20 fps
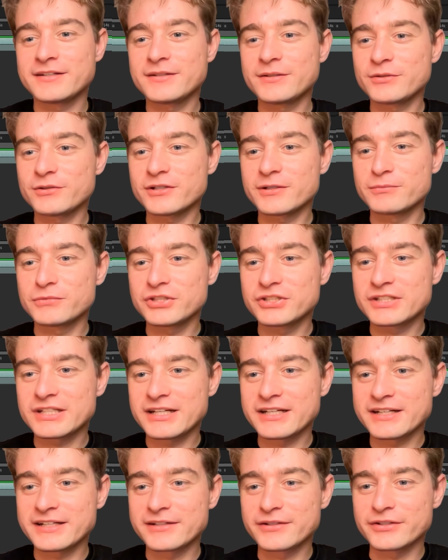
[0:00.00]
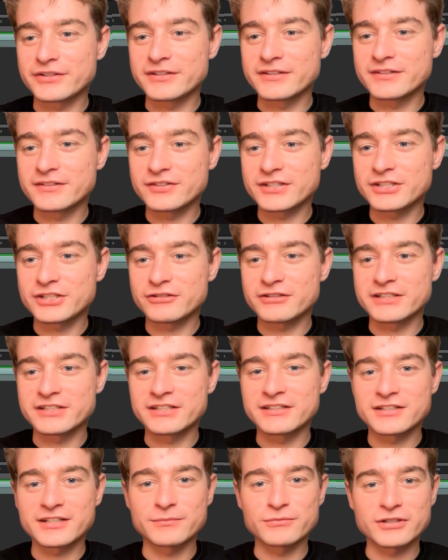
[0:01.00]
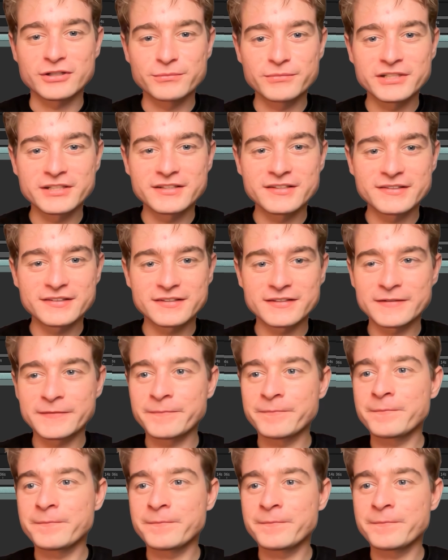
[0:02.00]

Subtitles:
So I'm just clicking on saturation times luminance